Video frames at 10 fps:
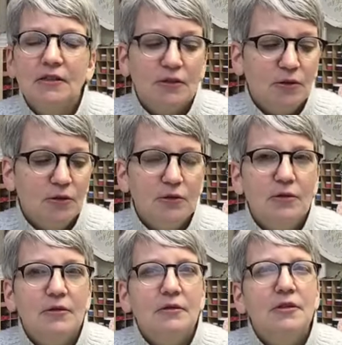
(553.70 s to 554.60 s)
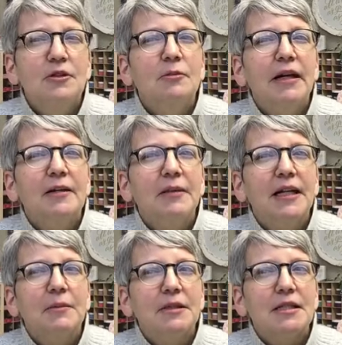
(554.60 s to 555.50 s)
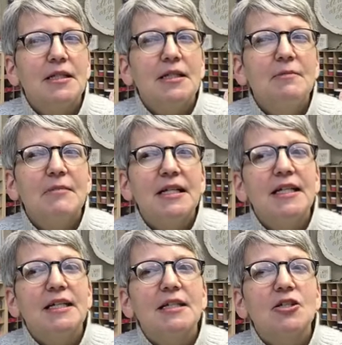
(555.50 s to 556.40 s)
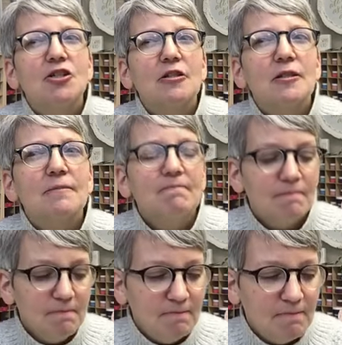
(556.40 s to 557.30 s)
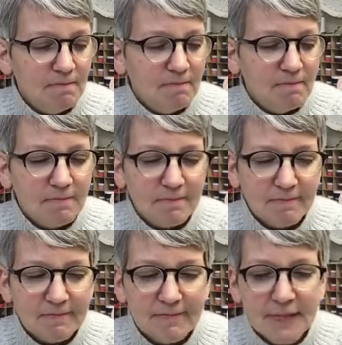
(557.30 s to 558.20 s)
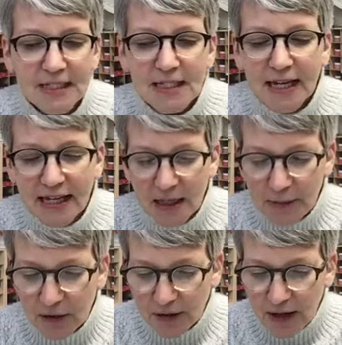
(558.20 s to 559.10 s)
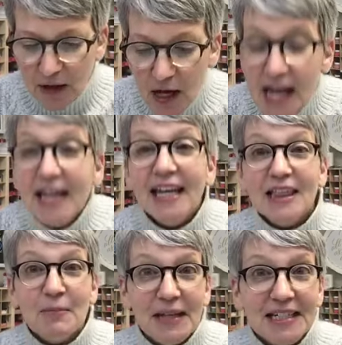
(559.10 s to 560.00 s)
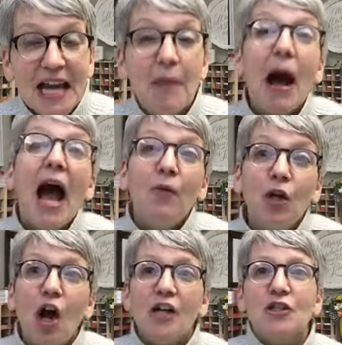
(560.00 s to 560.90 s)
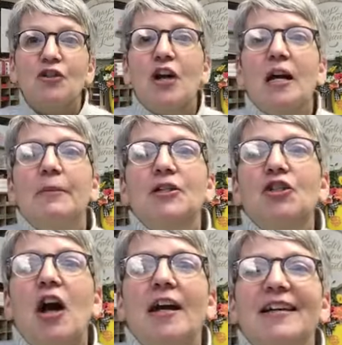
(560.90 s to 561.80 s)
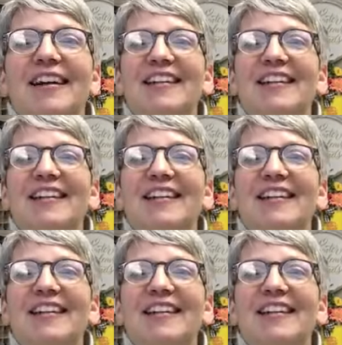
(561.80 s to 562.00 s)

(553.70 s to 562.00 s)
Oh, you might have been able to see my answers. I gotta get better at that. In the meantime, I will also talk about chalk.